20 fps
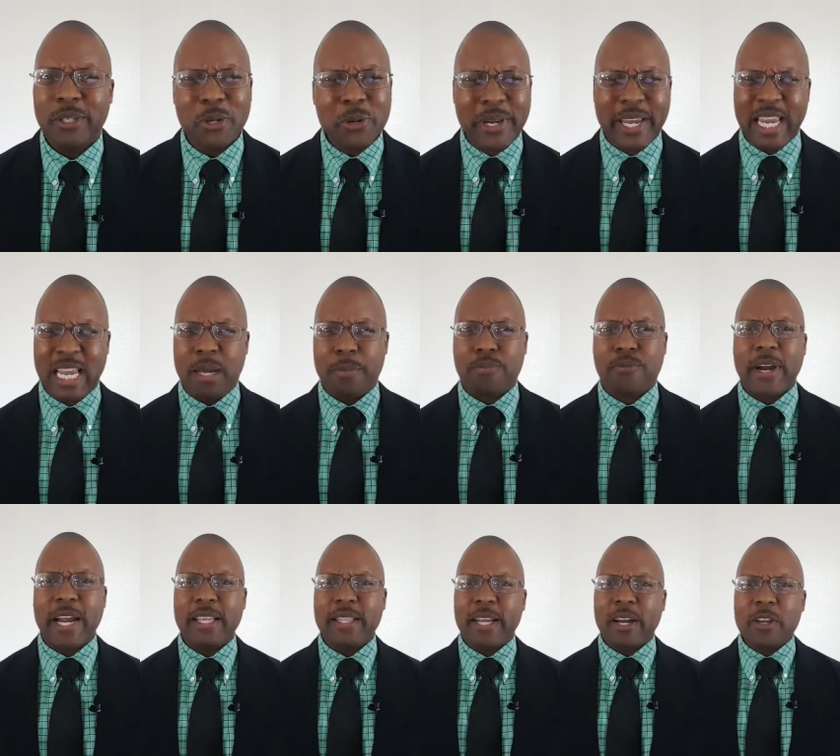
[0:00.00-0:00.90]
You can't
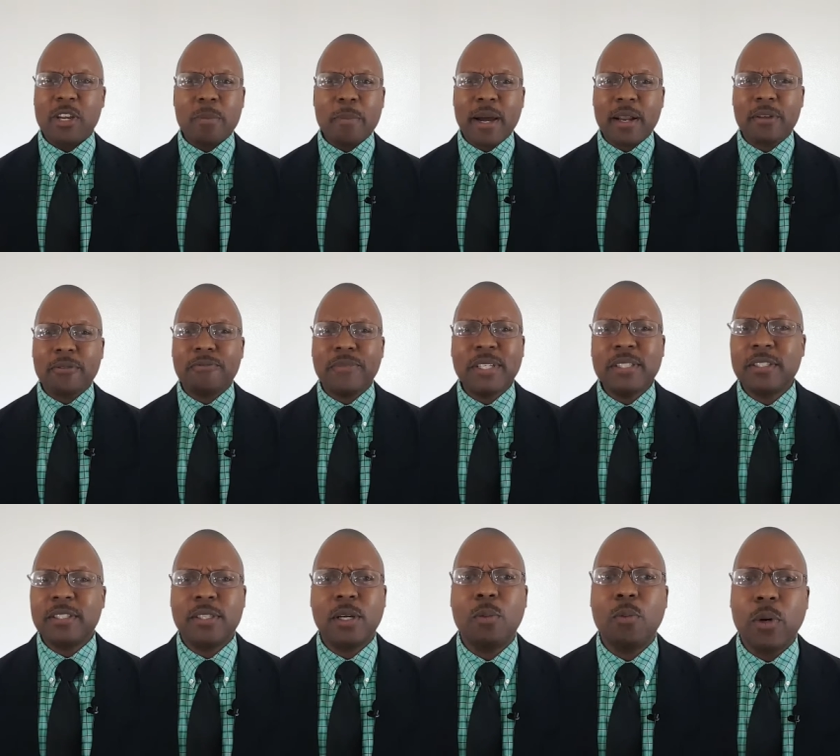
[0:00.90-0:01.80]
pray there. You might offend
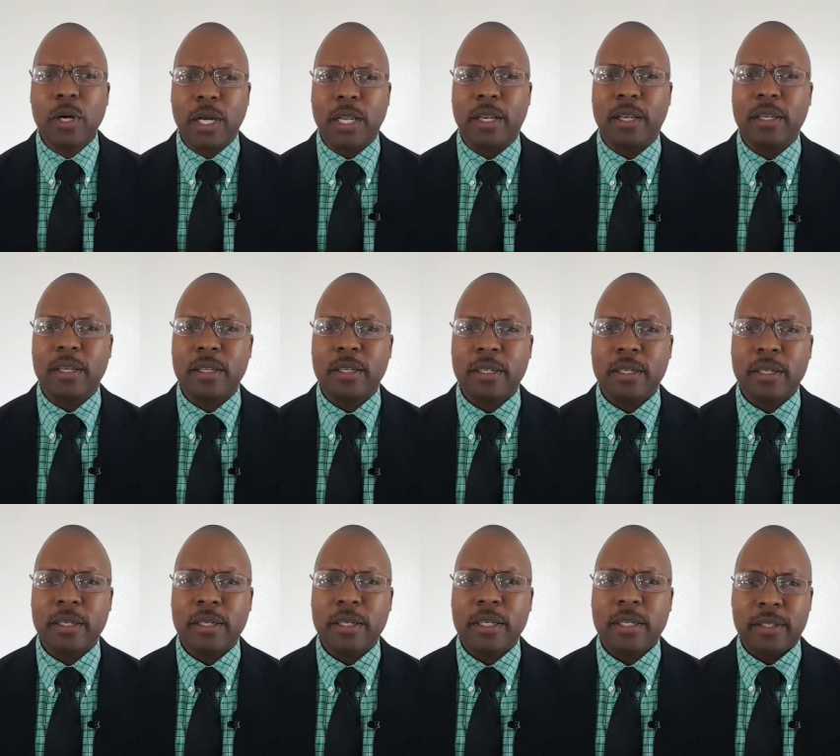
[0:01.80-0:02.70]
someone.
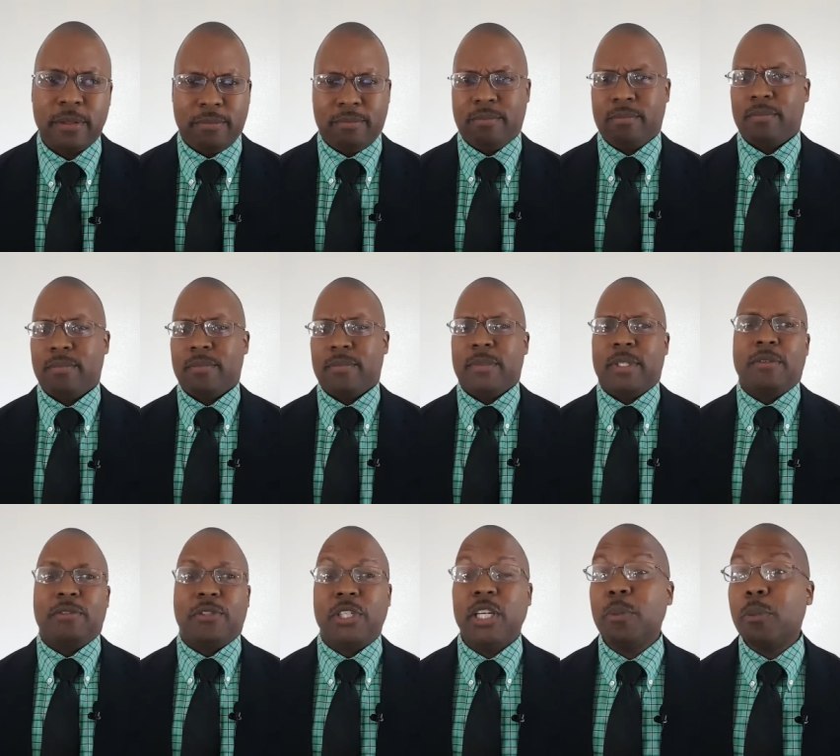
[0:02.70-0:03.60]

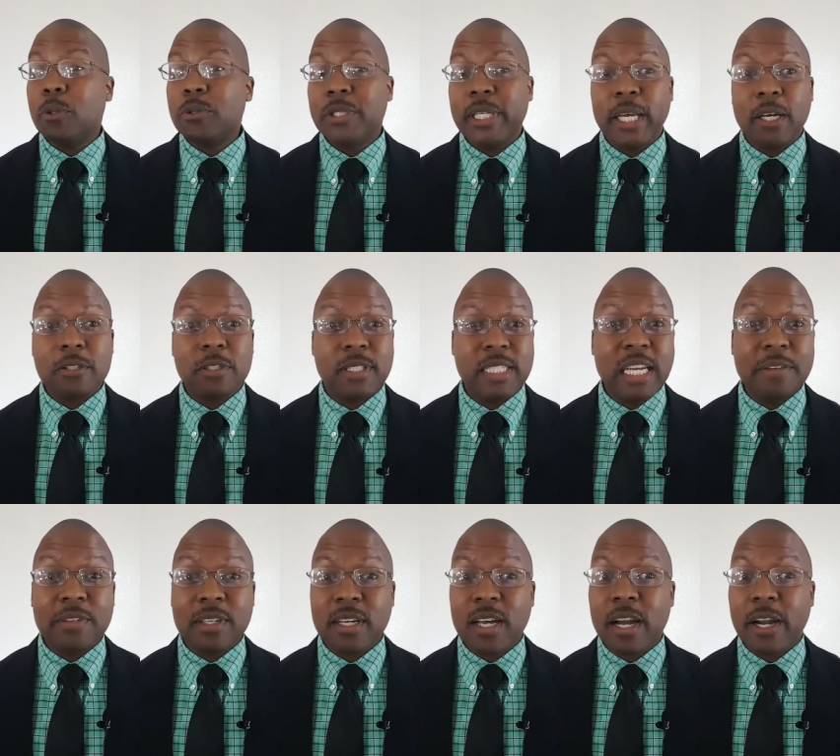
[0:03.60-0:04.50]
If she won't tell Steve
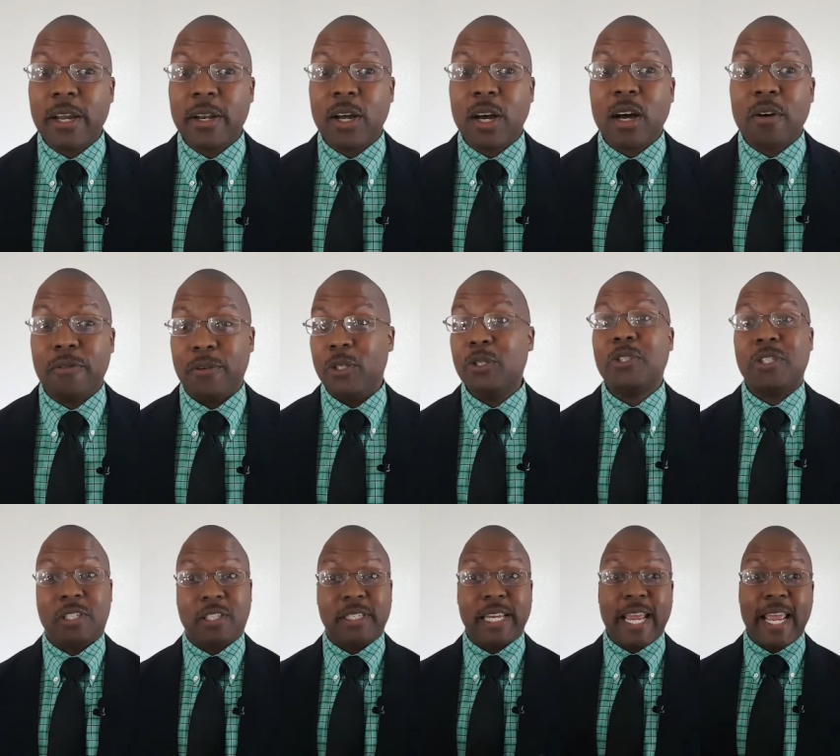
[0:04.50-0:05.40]
to knock it off, you
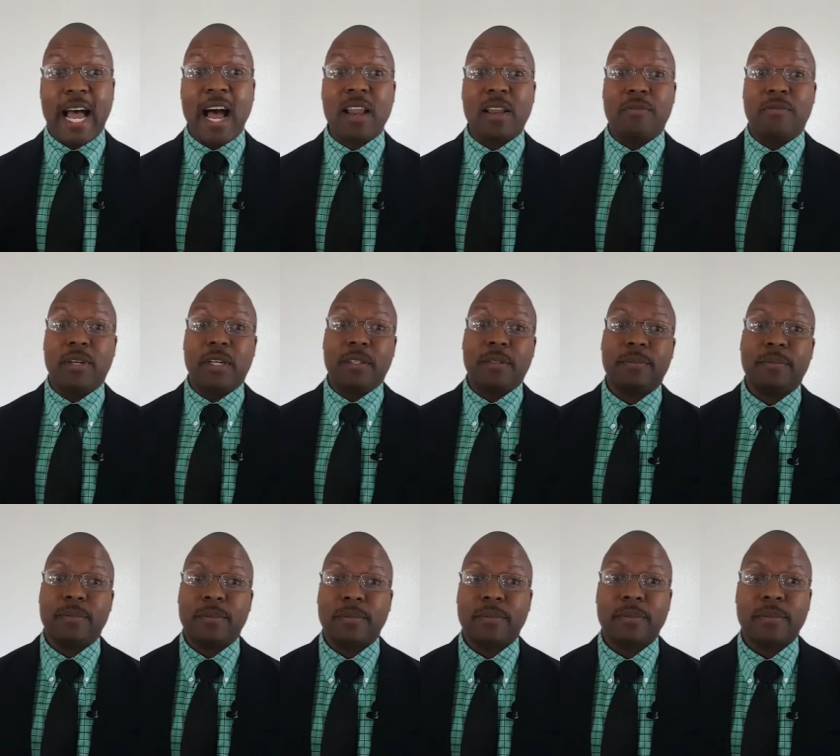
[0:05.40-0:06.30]
should stay out of it.
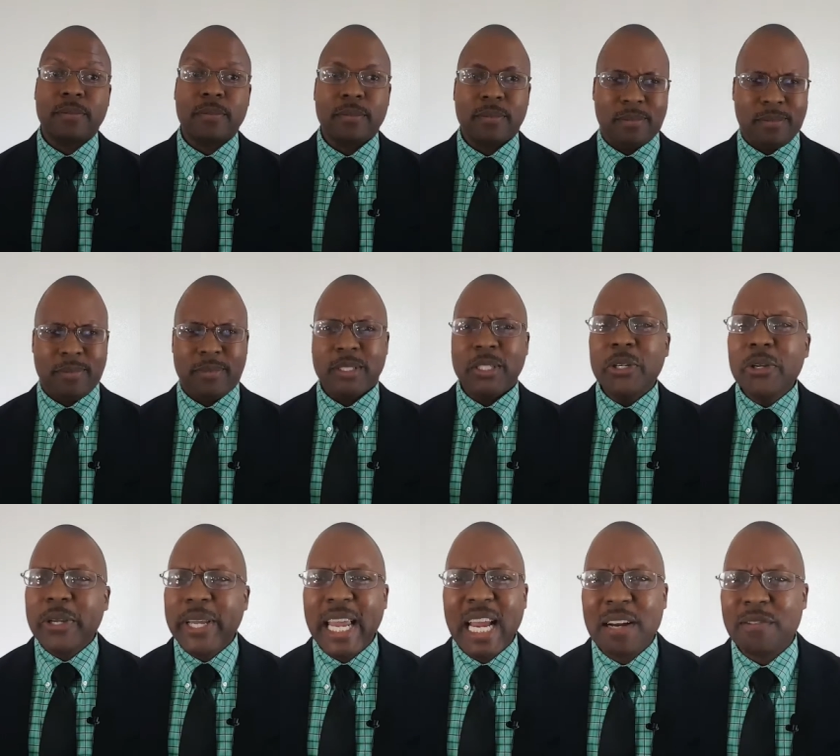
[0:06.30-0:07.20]
You
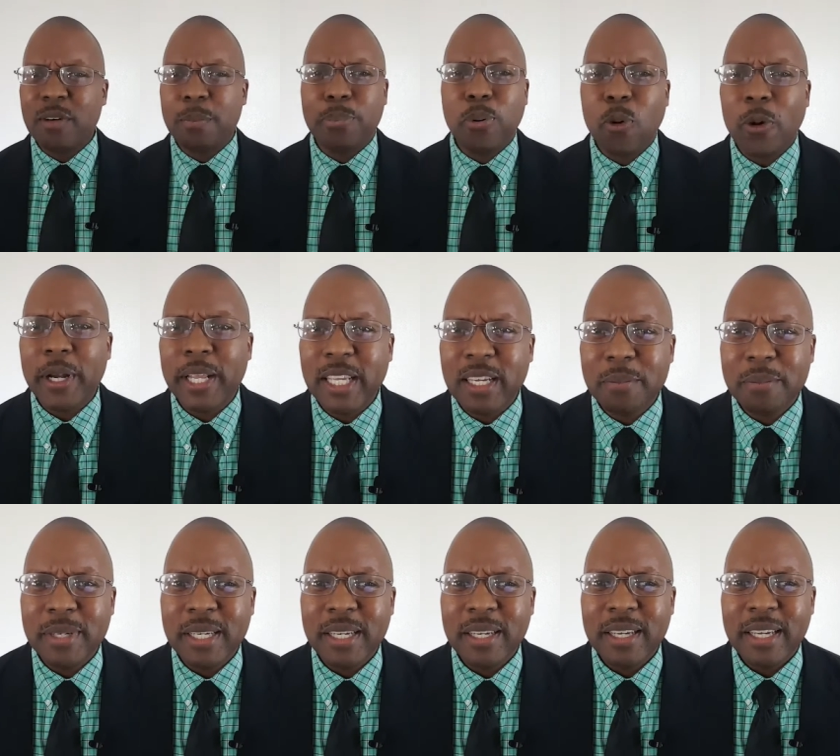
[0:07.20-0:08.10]
can't report him.
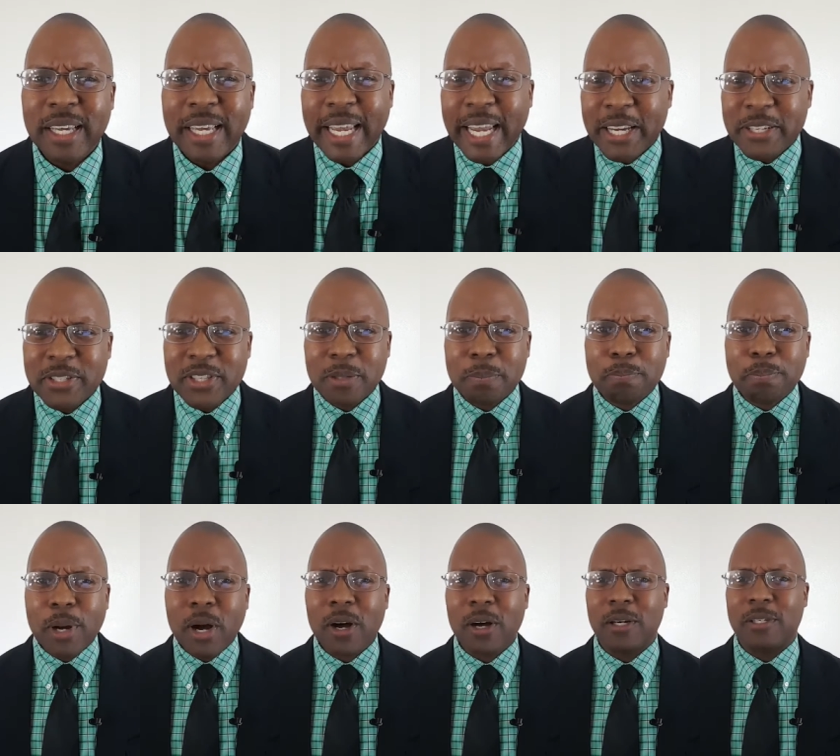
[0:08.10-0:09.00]
He's the
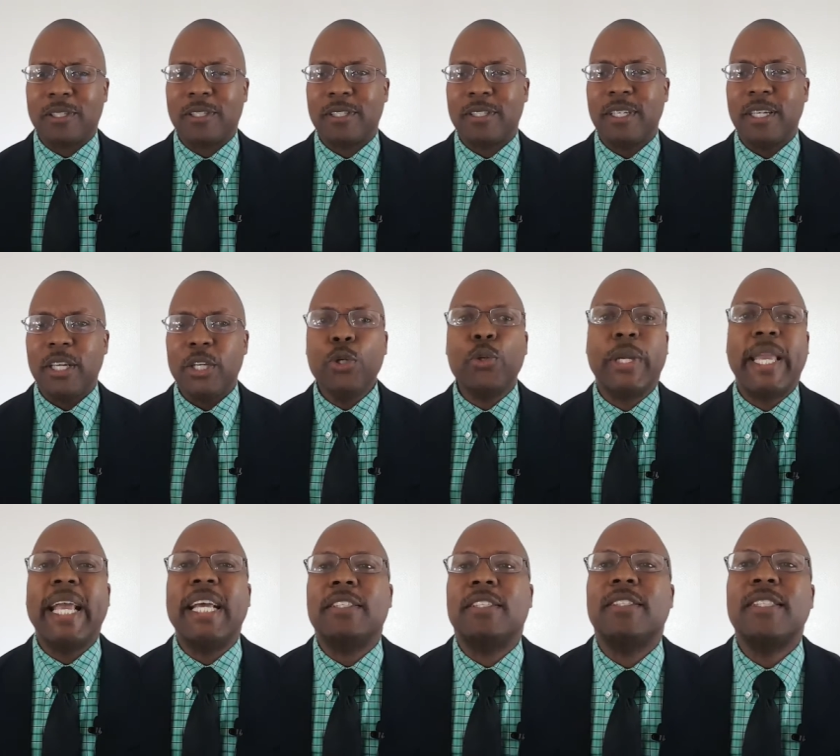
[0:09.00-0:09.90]
boss. You
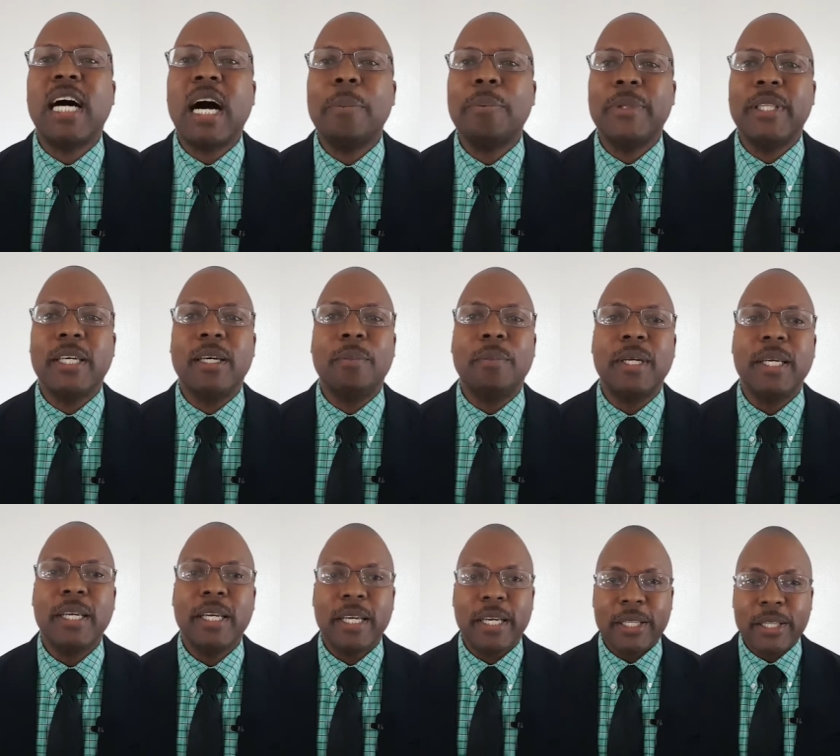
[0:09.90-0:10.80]
can't stop them.
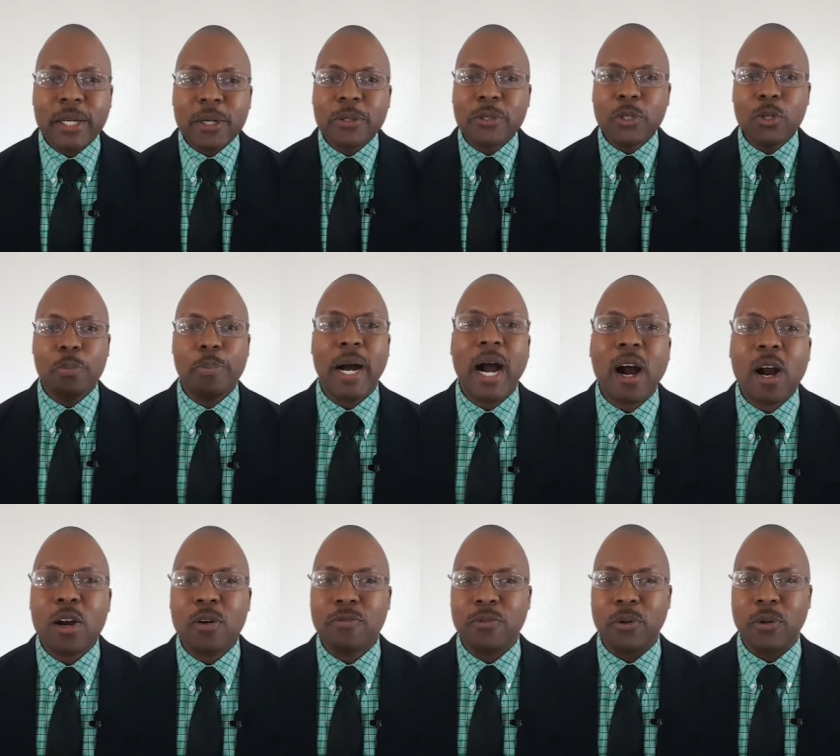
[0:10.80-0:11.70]
They're too
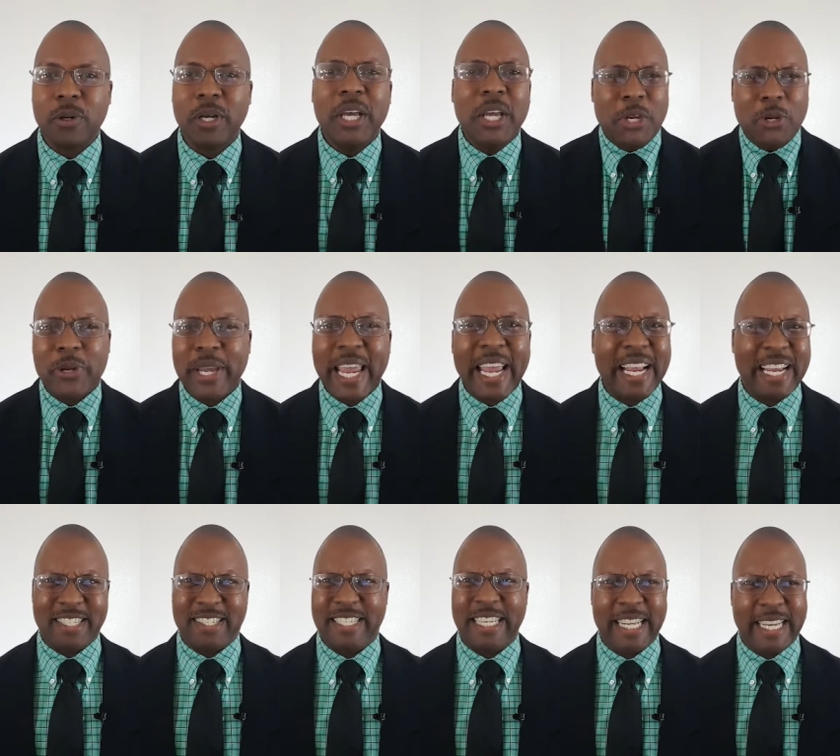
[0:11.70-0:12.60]
powerful. You can't
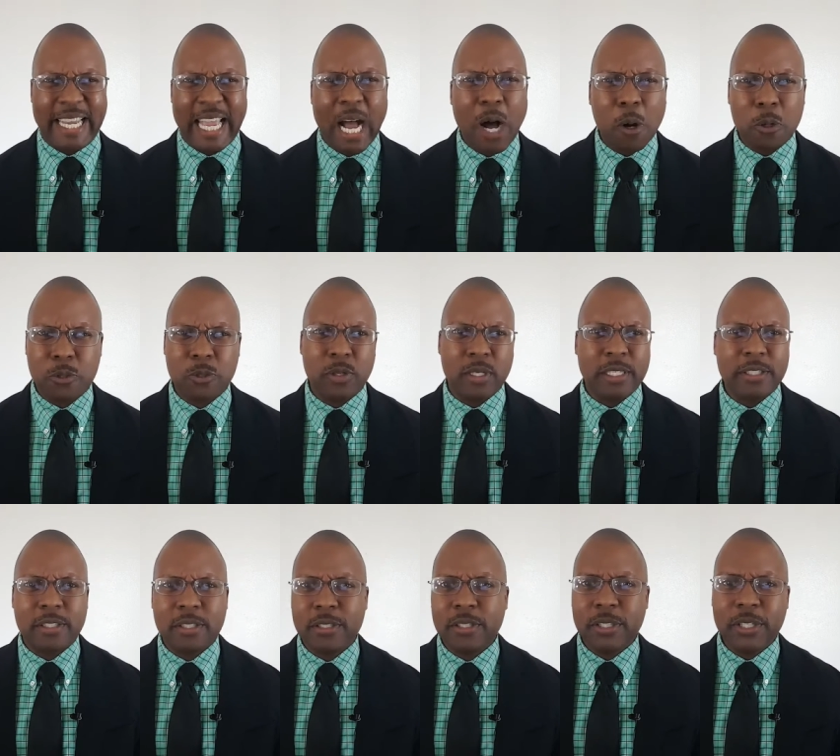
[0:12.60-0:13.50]
get city council to
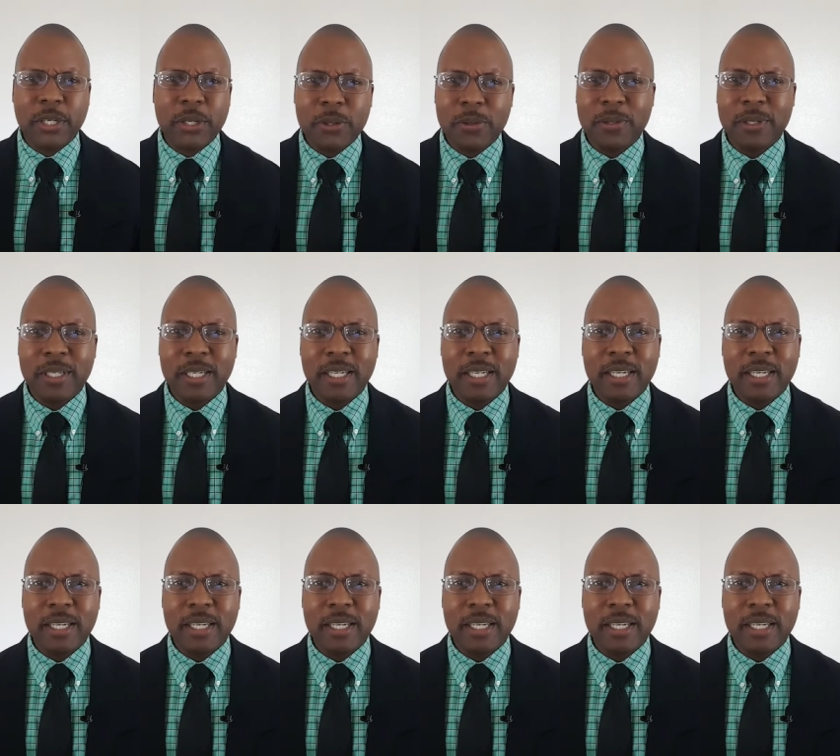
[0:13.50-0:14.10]
listen to you.